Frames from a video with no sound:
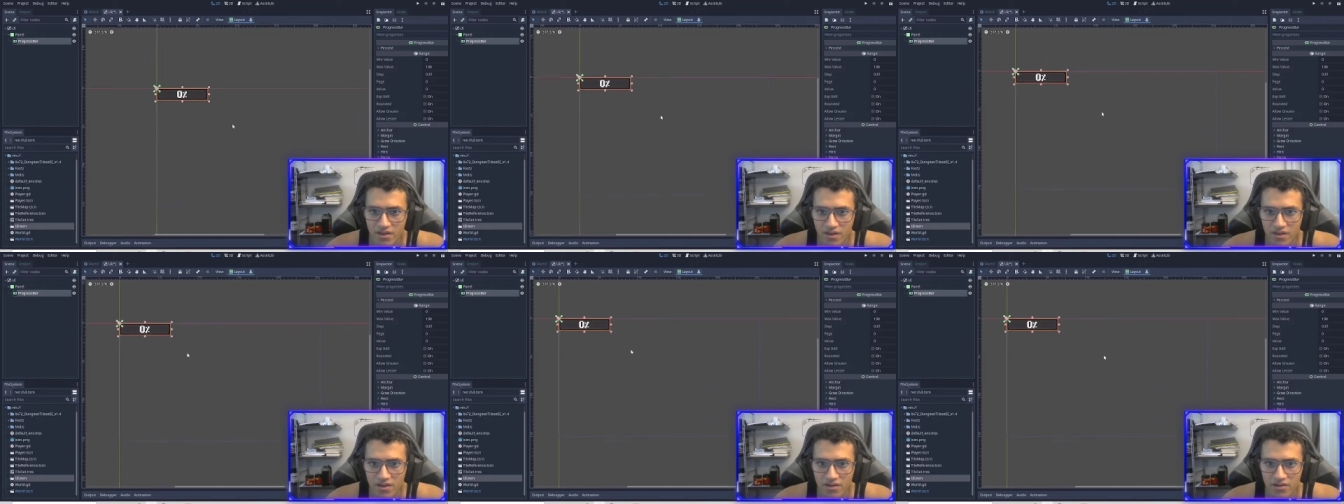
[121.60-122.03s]

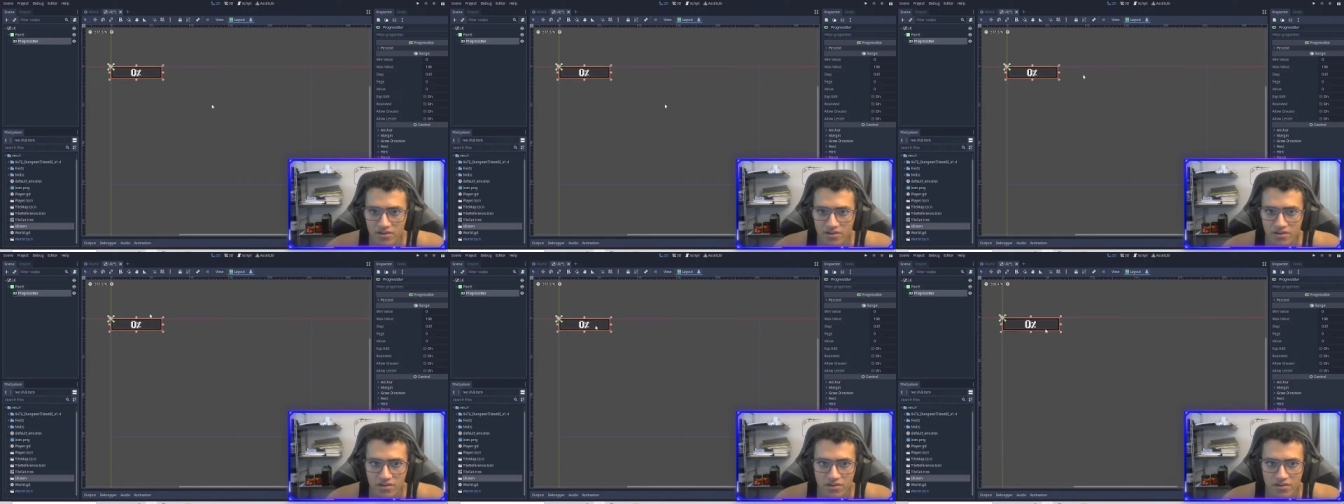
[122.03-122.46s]
And
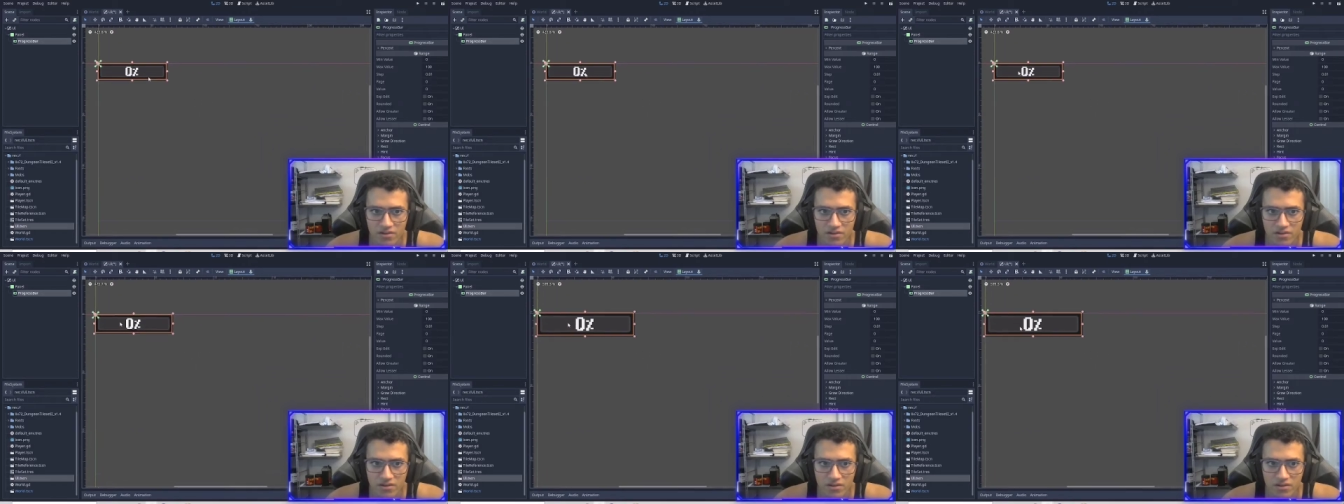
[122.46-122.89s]

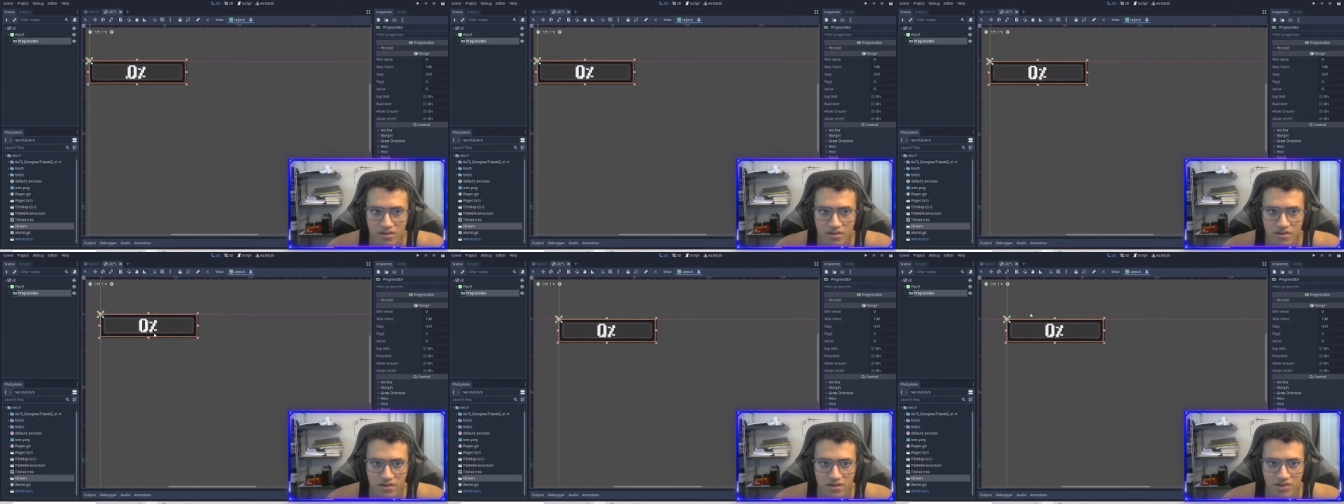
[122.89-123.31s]

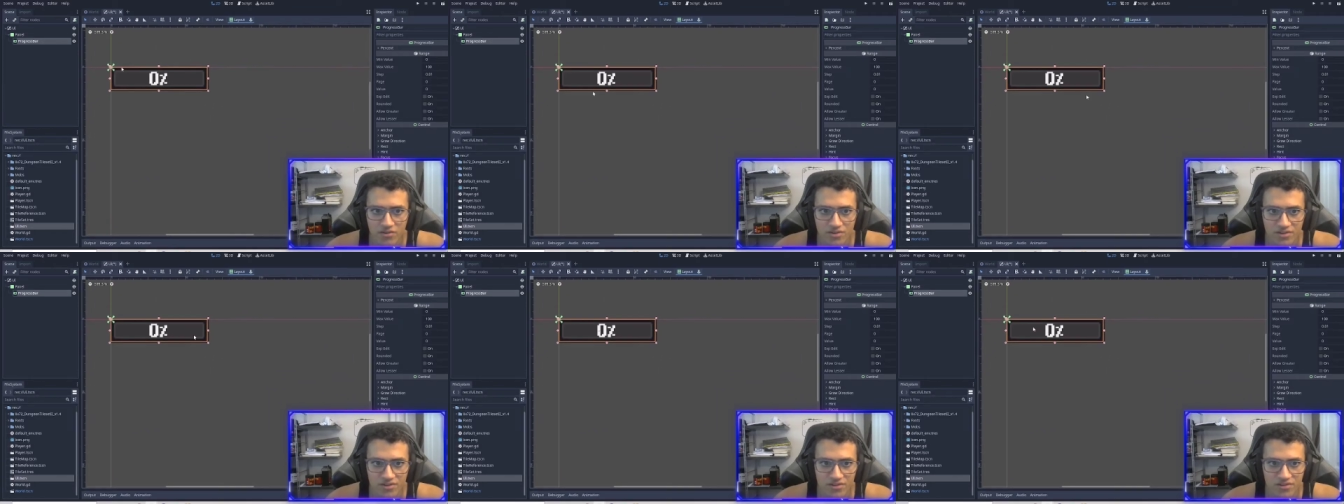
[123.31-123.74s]
now you
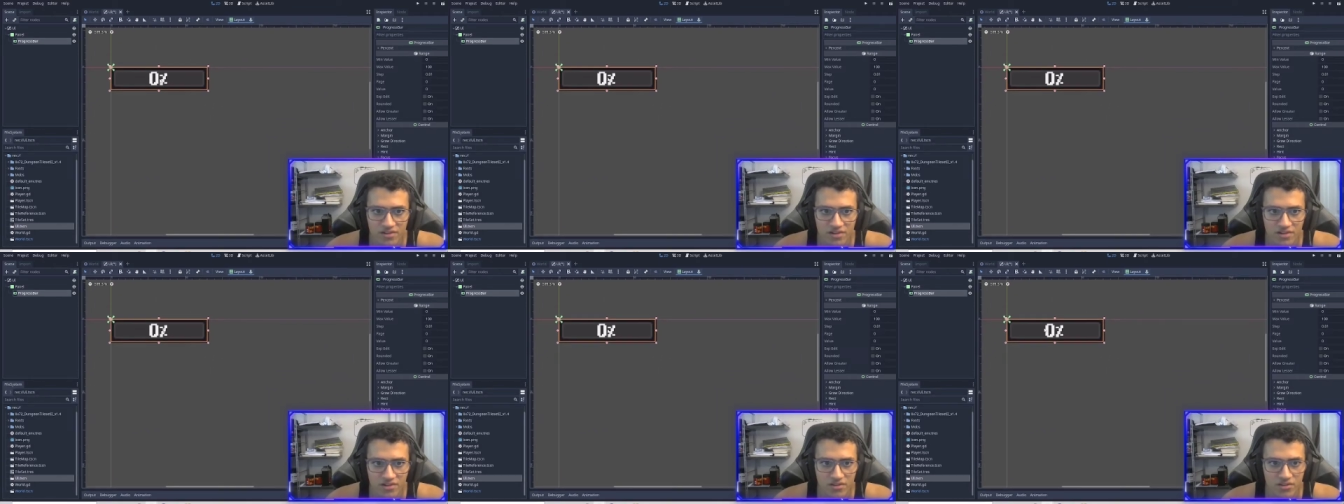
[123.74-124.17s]
can
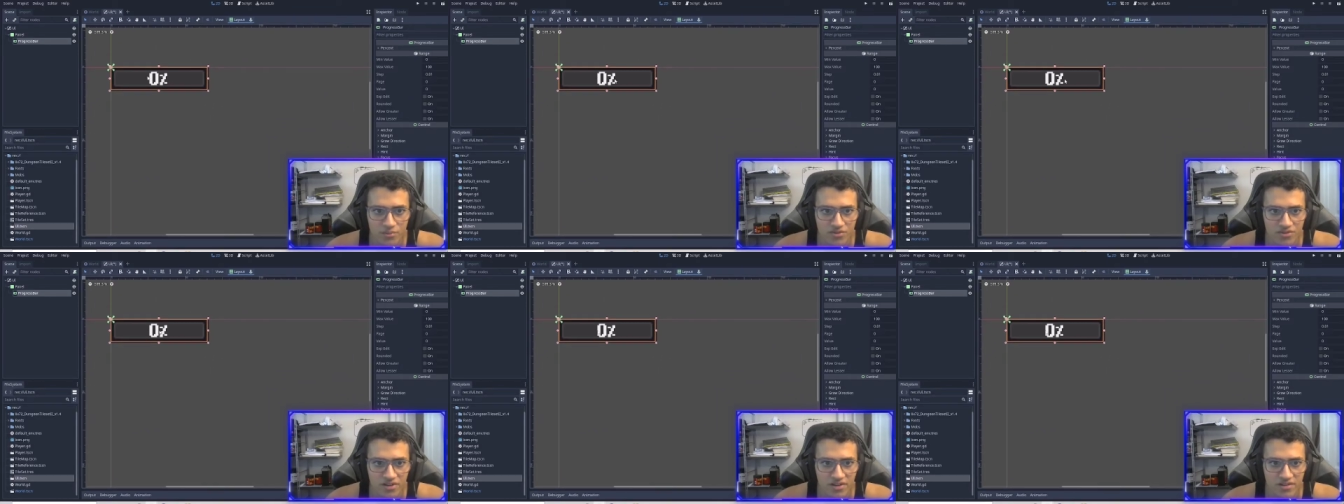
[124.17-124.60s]
see the
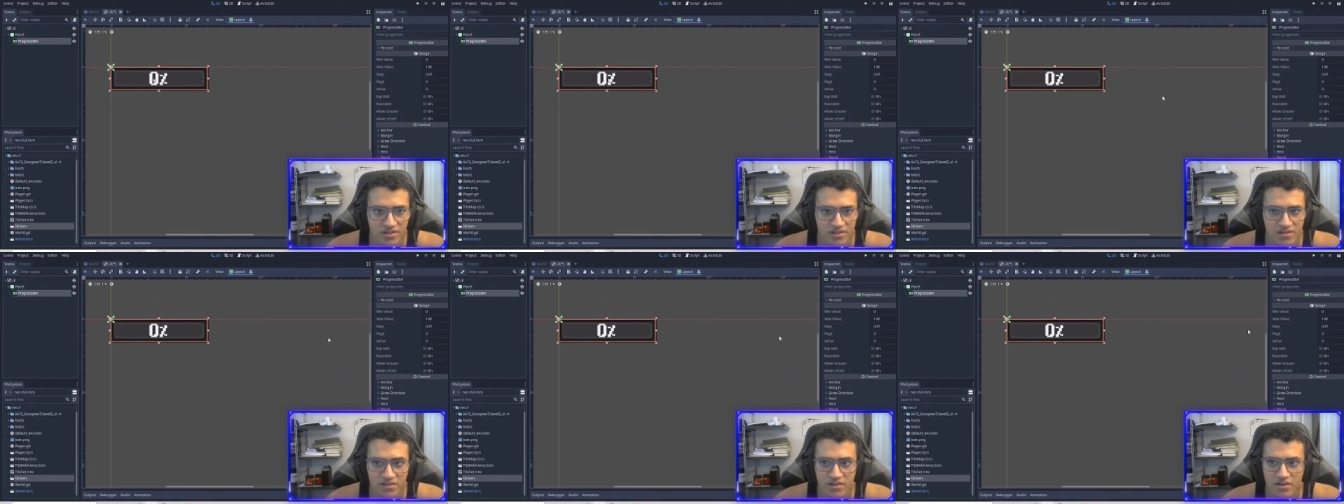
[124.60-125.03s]
percent,
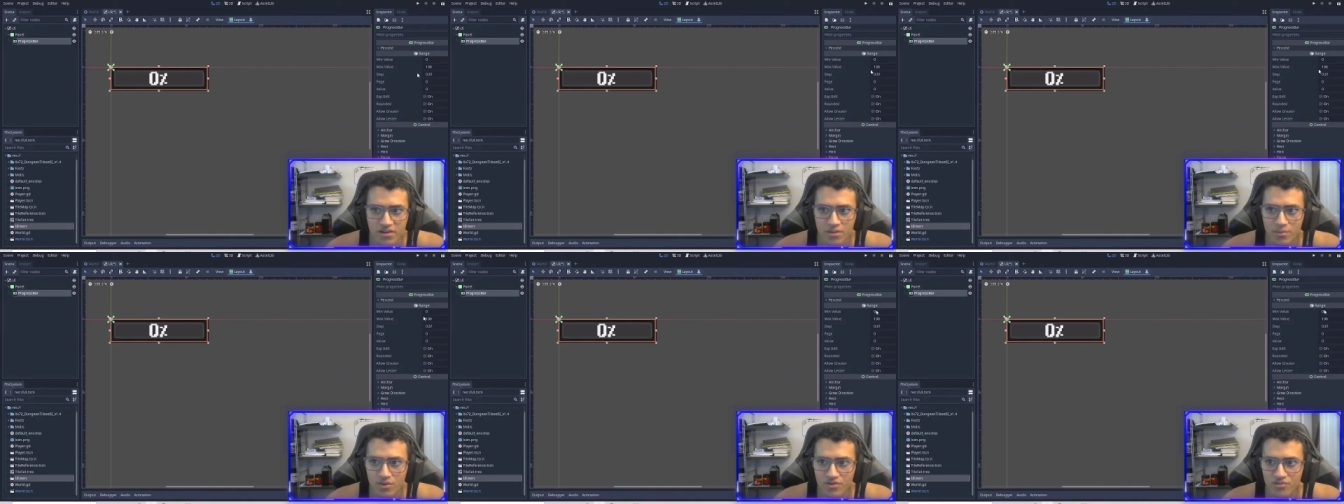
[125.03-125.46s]

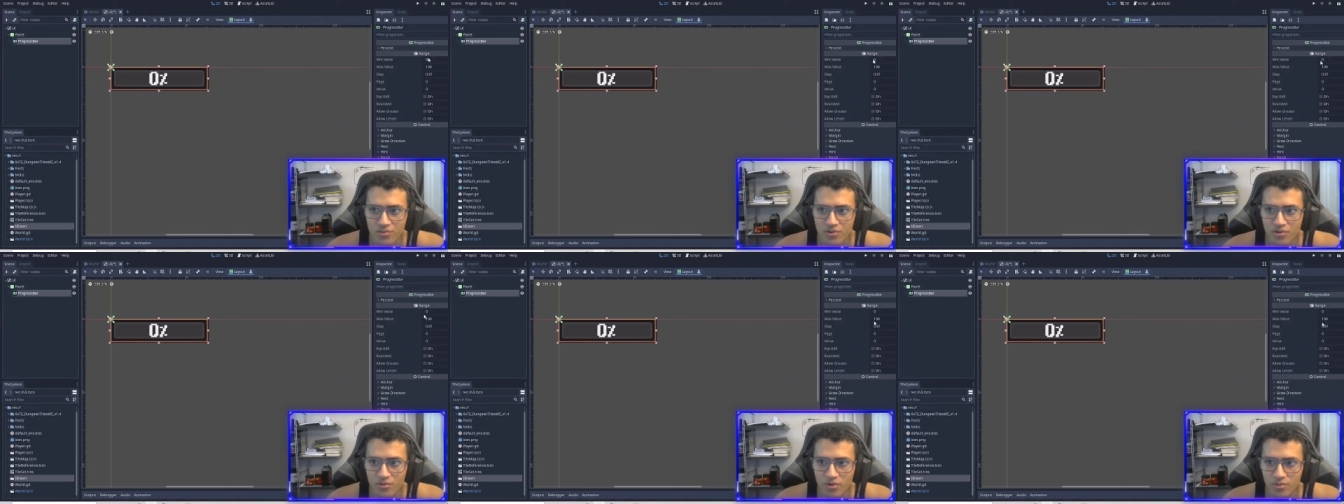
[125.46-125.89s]
but we
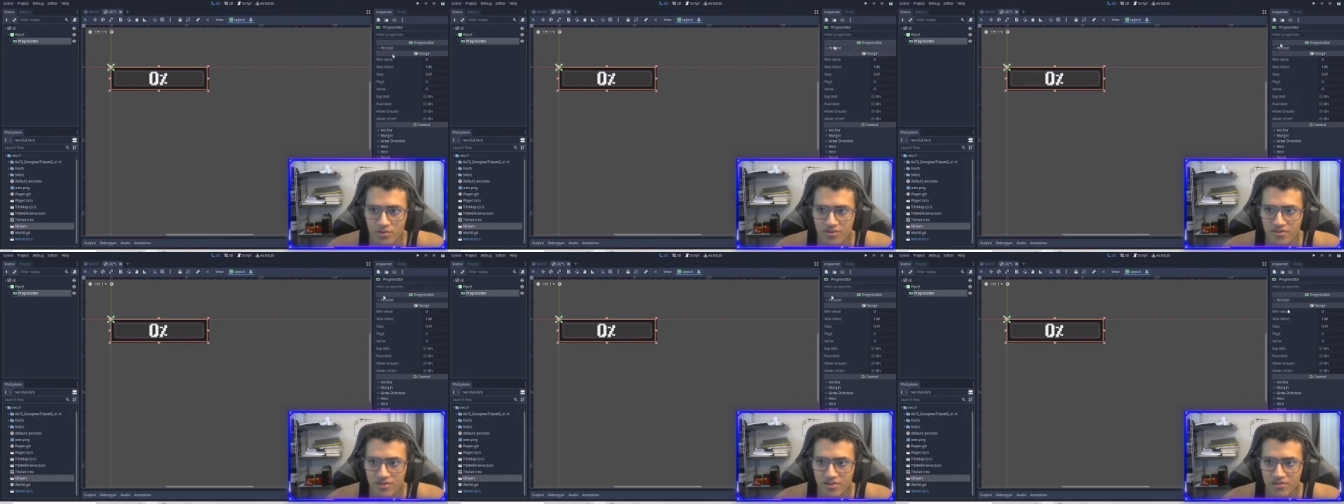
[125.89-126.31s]
don't want
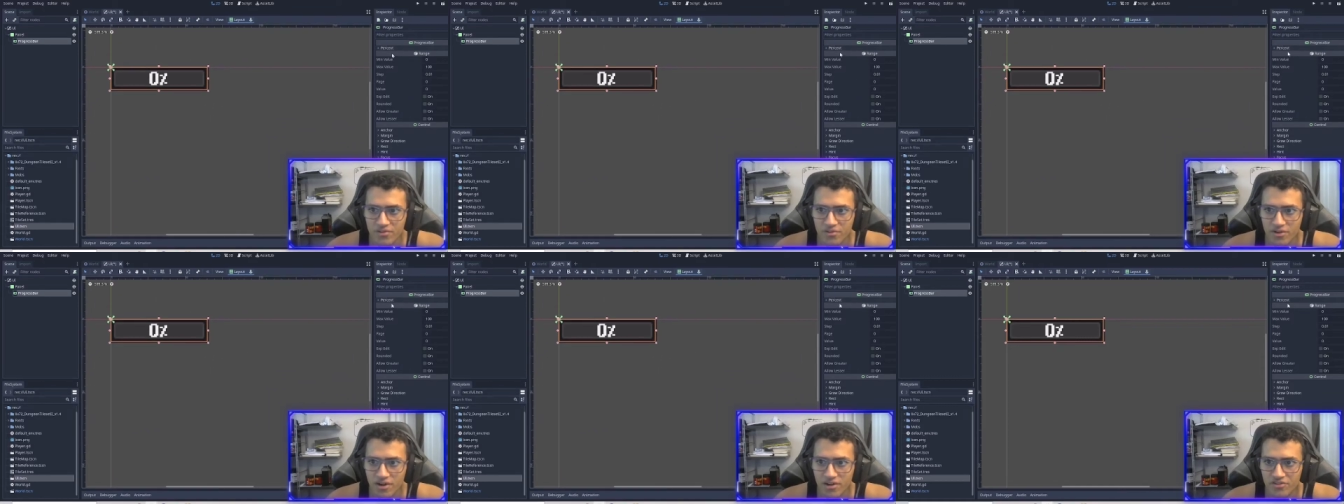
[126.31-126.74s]
percent, so
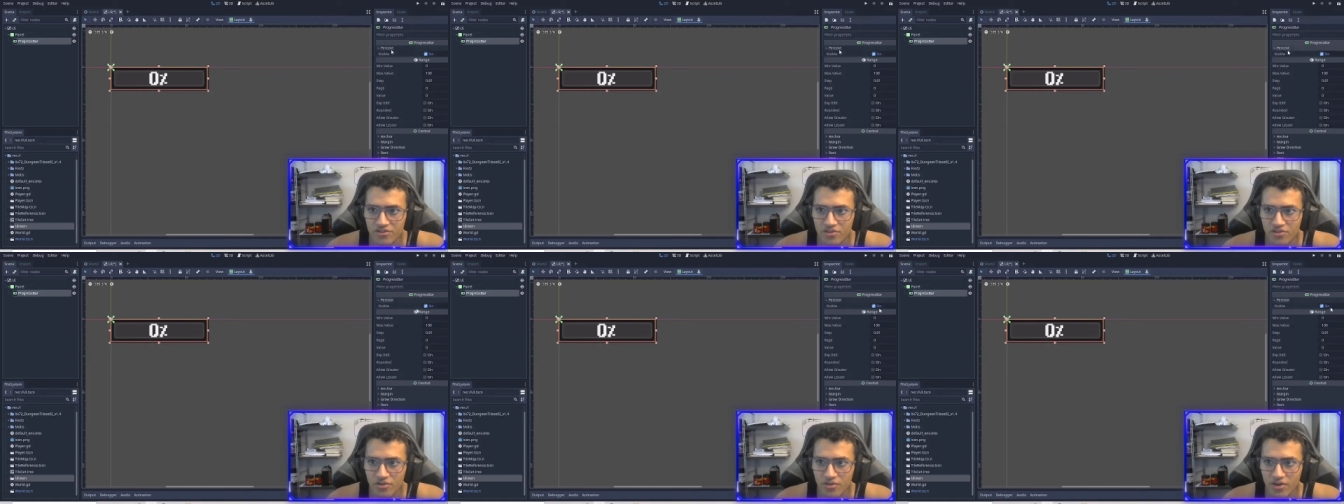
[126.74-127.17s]
we're going to actually
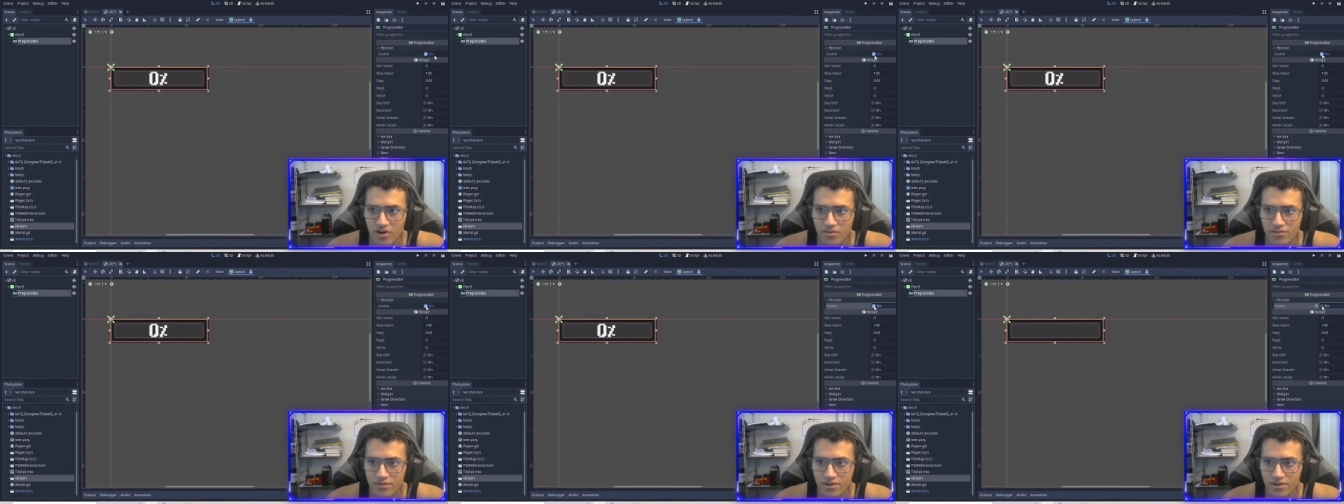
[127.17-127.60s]
turn that
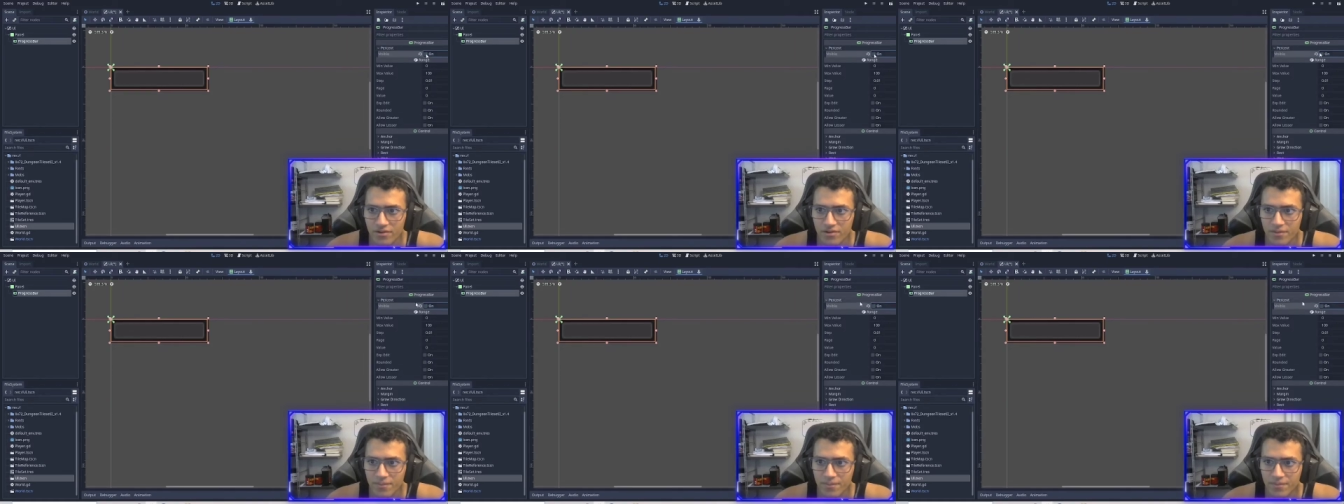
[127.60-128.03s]
off for now.